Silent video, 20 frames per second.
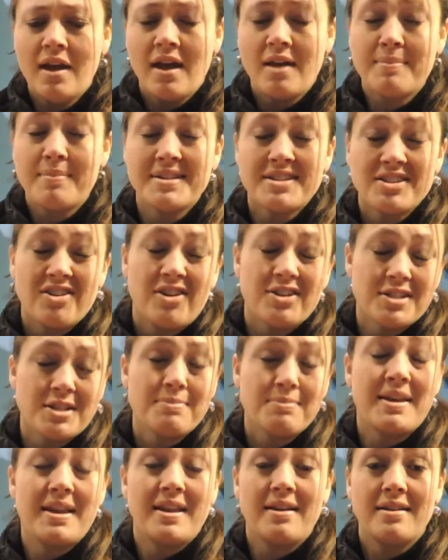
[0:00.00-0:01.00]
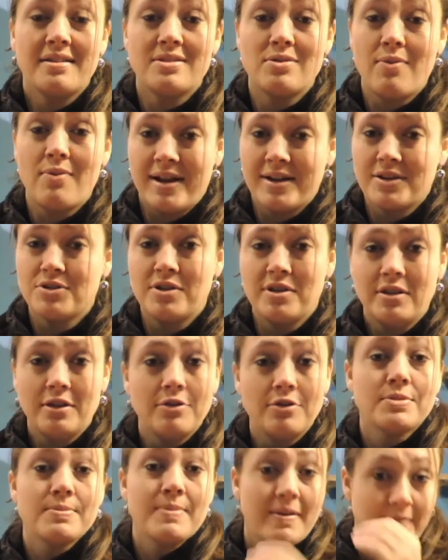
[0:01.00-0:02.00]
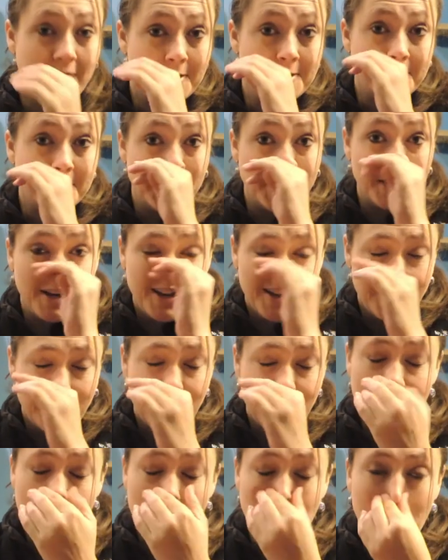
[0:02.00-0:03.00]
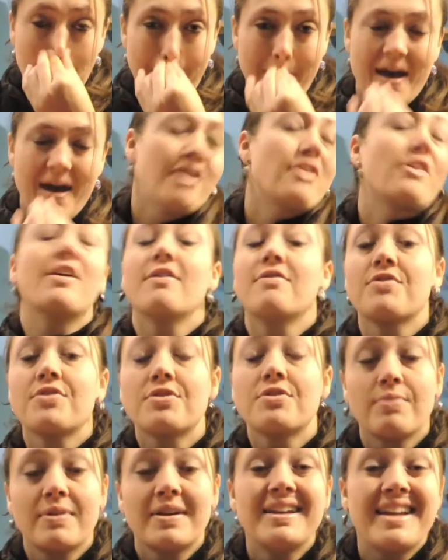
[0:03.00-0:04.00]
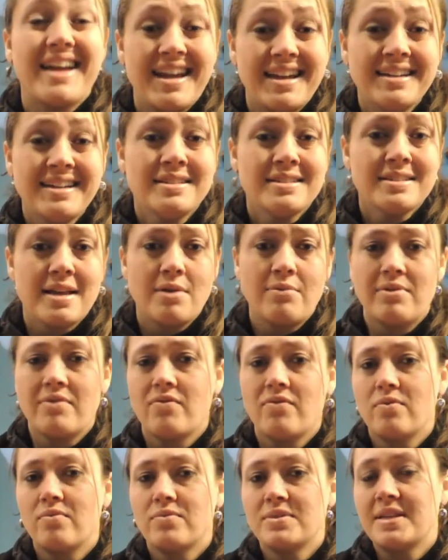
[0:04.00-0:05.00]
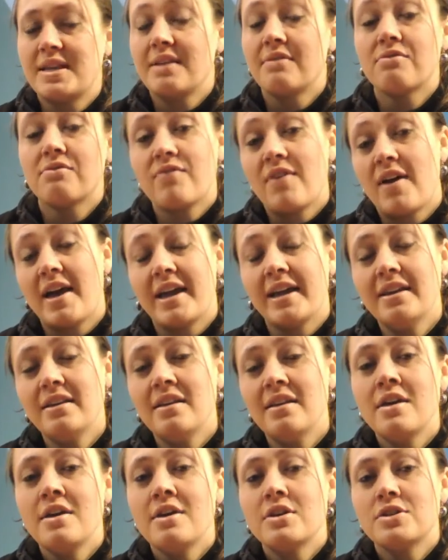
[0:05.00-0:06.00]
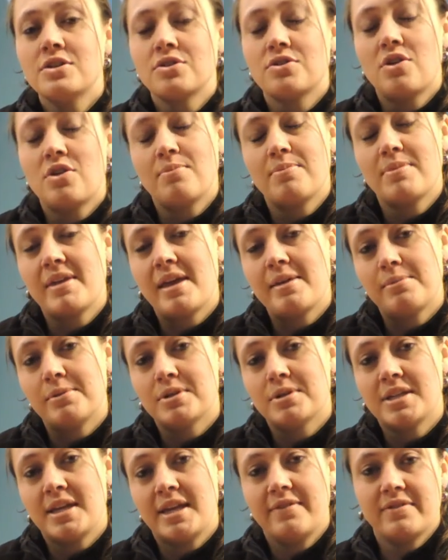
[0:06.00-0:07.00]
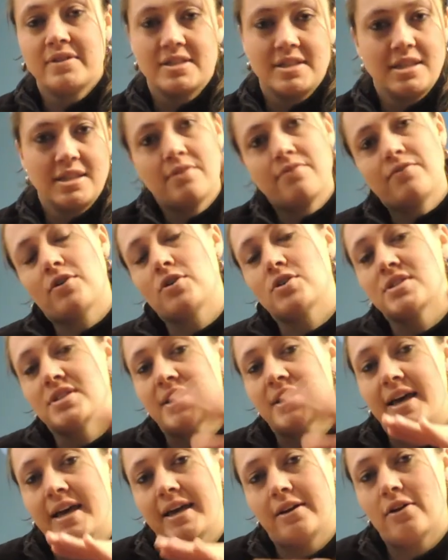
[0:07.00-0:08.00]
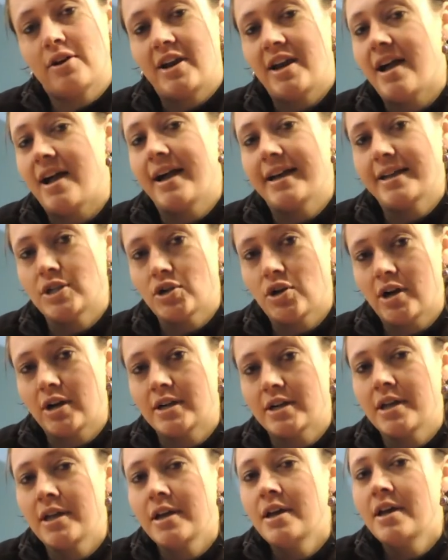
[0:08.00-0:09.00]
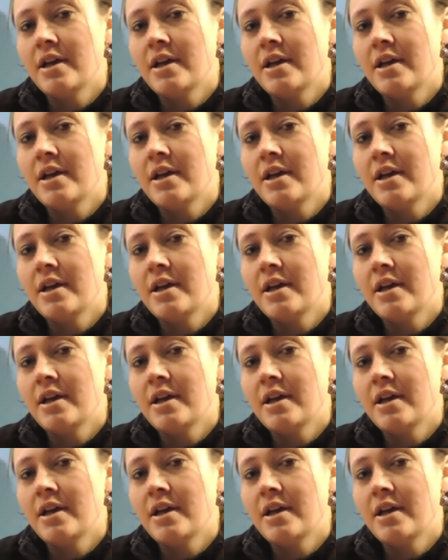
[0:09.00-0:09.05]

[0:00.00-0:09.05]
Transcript: um, it's causing me to actually lose my vision. And for a matter of three days, I went from seeing fine to not be able to even see the first line on an eye chart.